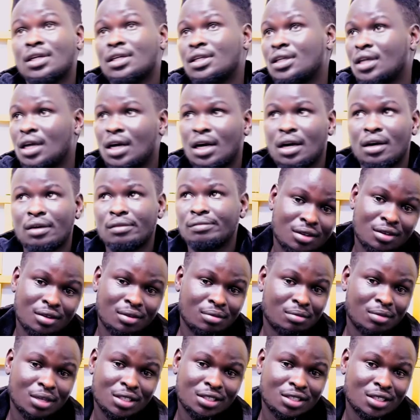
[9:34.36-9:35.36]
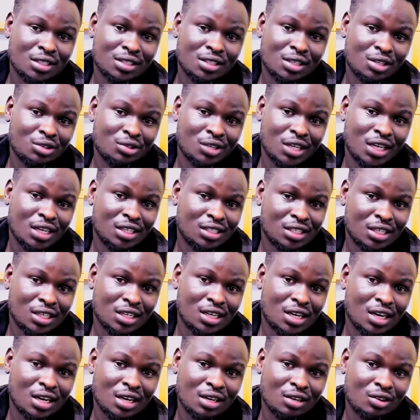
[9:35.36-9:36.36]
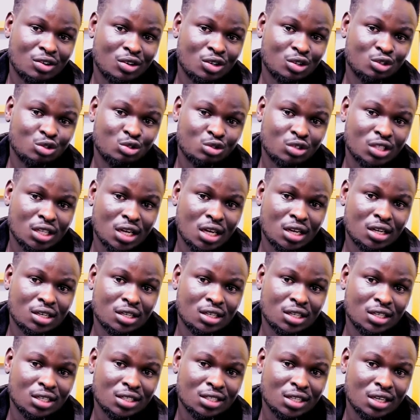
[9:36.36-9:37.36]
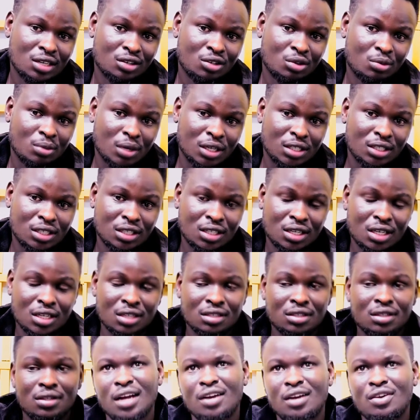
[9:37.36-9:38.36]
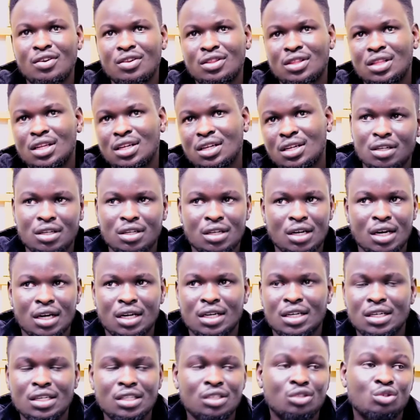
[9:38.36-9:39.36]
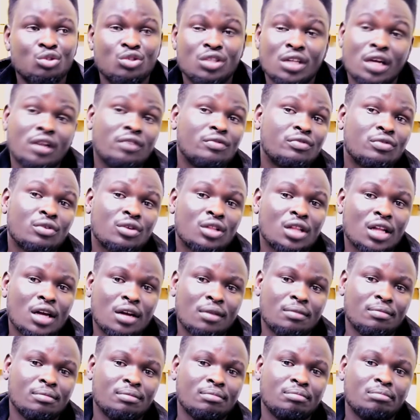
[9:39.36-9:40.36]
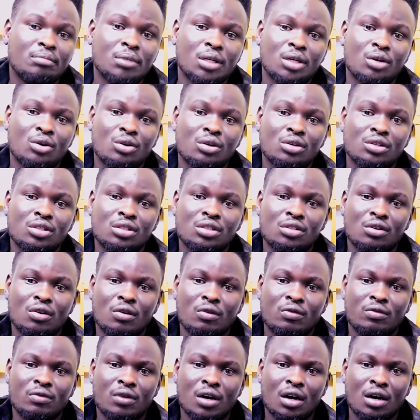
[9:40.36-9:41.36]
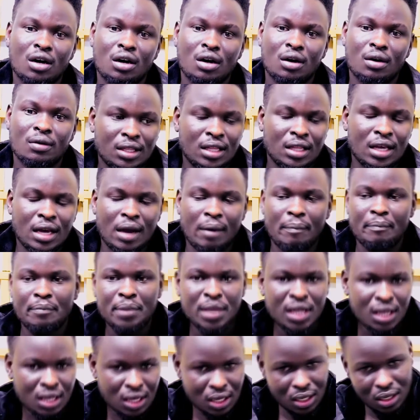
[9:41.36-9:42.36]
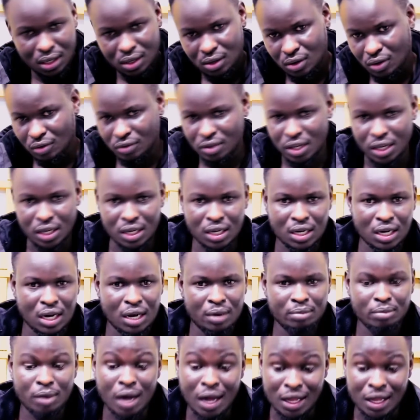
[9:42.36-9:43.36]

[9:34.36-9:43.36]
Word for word: yeah. Manchester United are going to sign Lisandro Martinez. I don't think he agreed to sign for them because of uh, the appeal of the club